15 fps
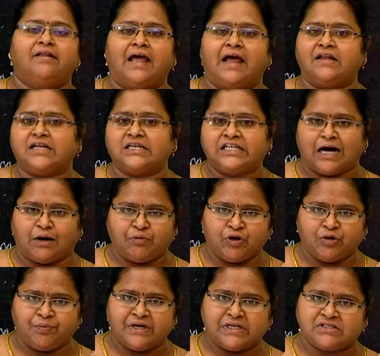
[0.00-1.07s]
then the
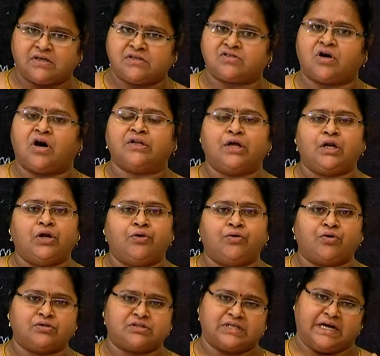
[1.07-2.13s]
WBCs or the
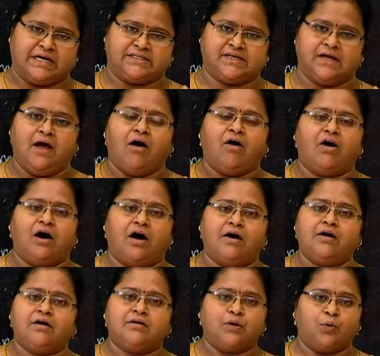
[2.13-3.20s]
leukocytes
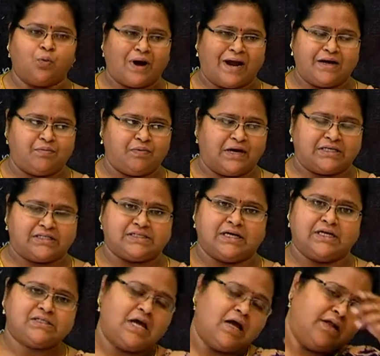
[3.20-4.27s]
or the white blood
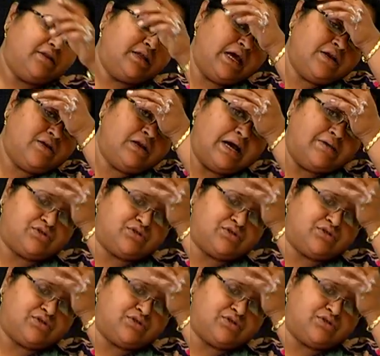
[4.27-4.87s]
cells, then you will